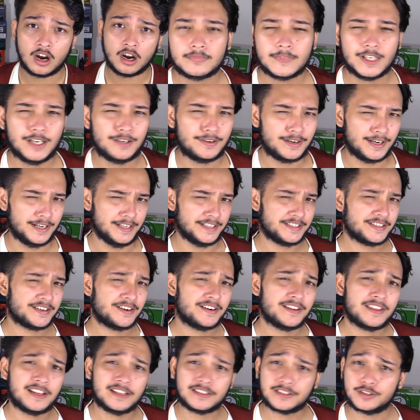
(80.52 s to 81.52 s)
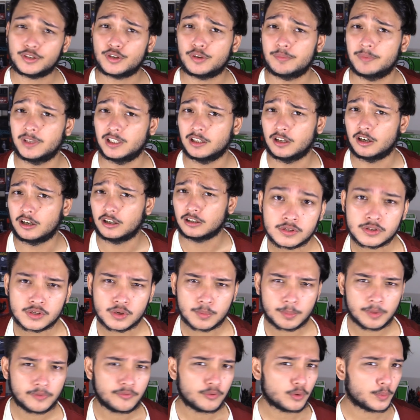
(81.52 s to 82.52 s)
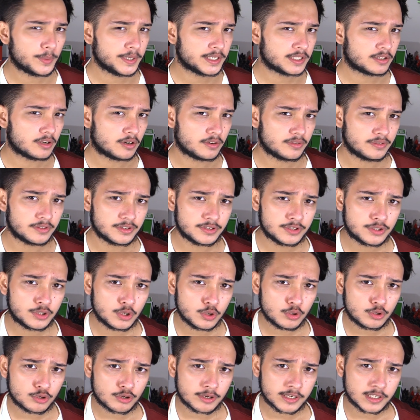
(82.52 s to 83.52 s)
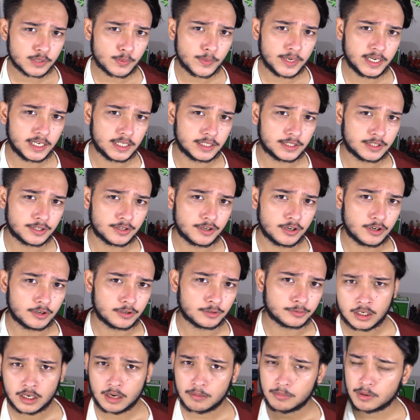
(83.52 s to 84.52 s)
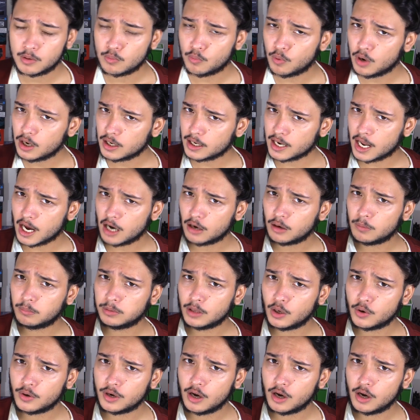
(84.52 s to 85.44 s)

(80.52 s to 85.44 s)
Alright, sorry that took a bit long. So before we start, there's two tricks we need to know. Number one, how to blow an